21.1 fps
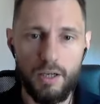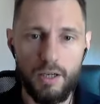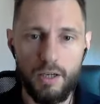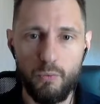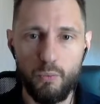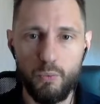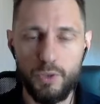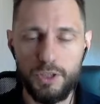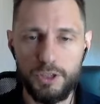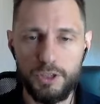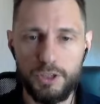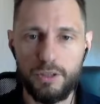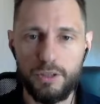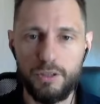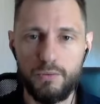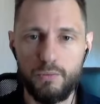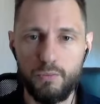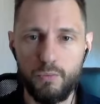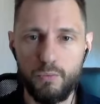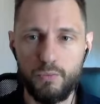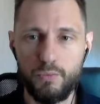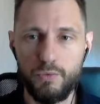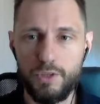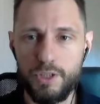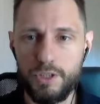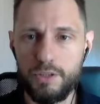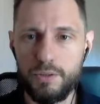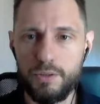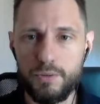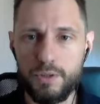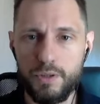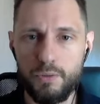which the
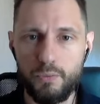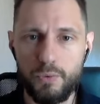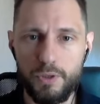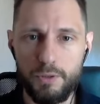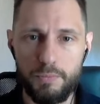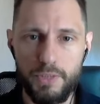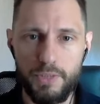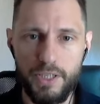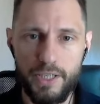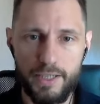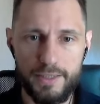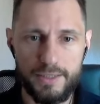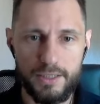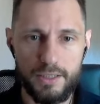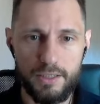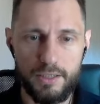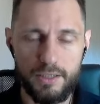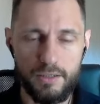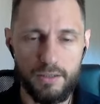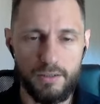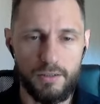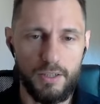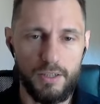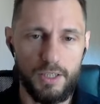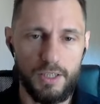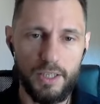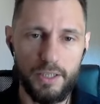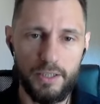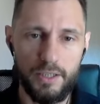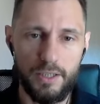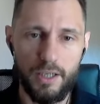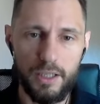user will be asking
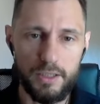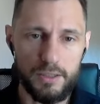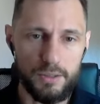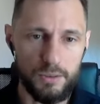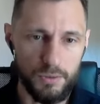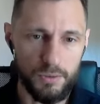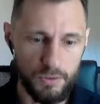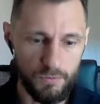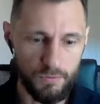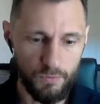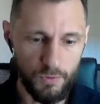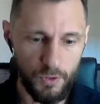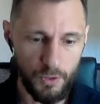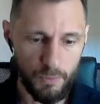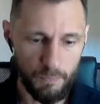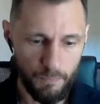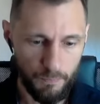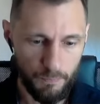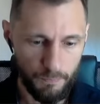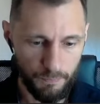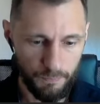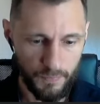the AI to confirm.